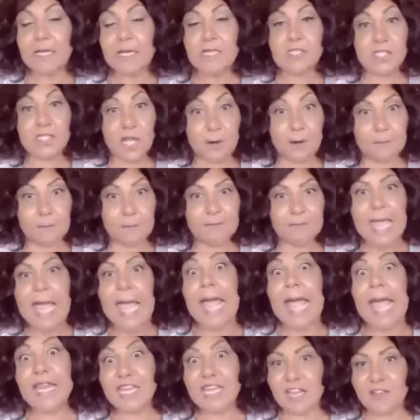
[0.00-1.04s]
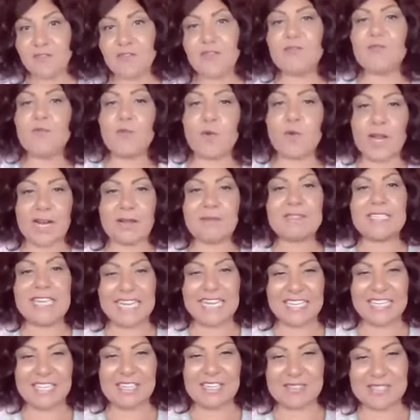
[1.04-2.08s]
So enough of what I'm
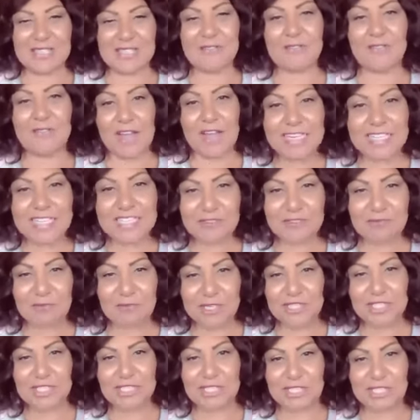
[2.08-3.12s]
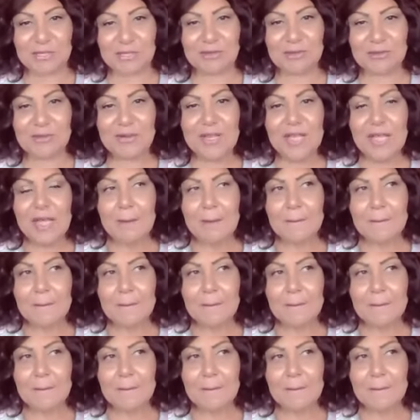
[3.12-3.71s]
telling you as advice of what to do.